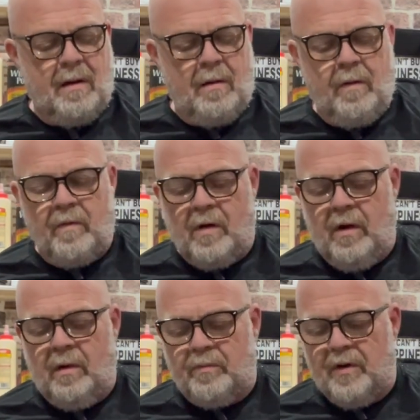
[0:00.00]

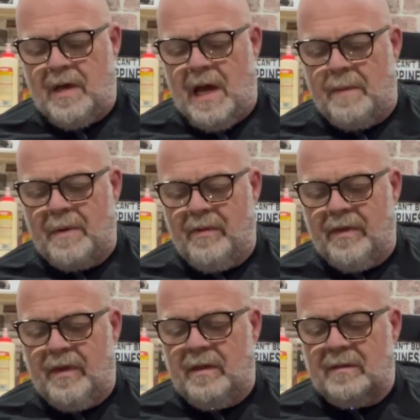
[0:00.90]
Overall, I'm pretty happy
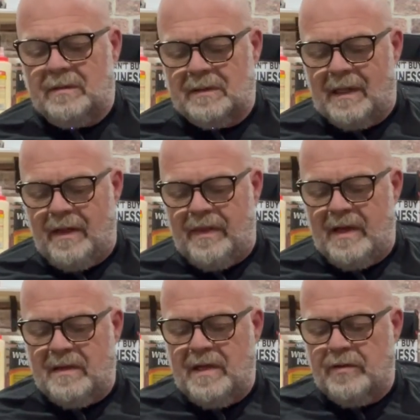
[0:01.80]
with it. I
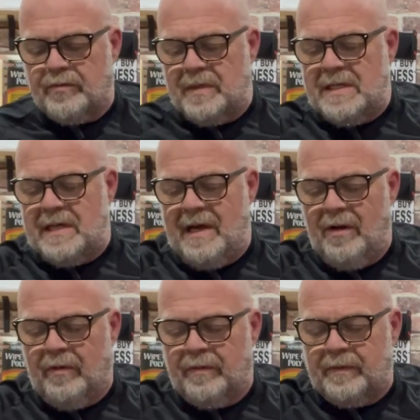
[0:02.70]
think these
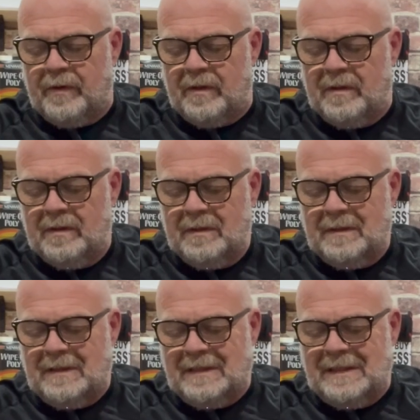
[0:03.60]
retail for
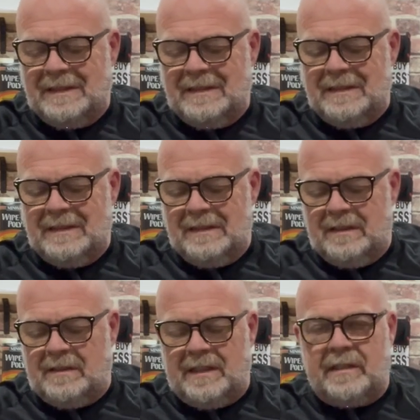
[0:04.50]

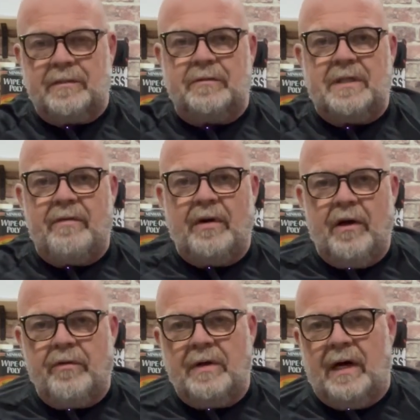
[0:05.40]
$600 or
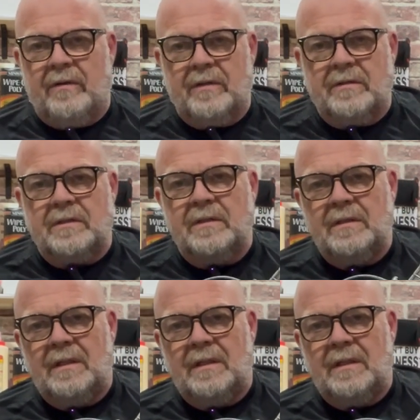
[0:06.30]
$700.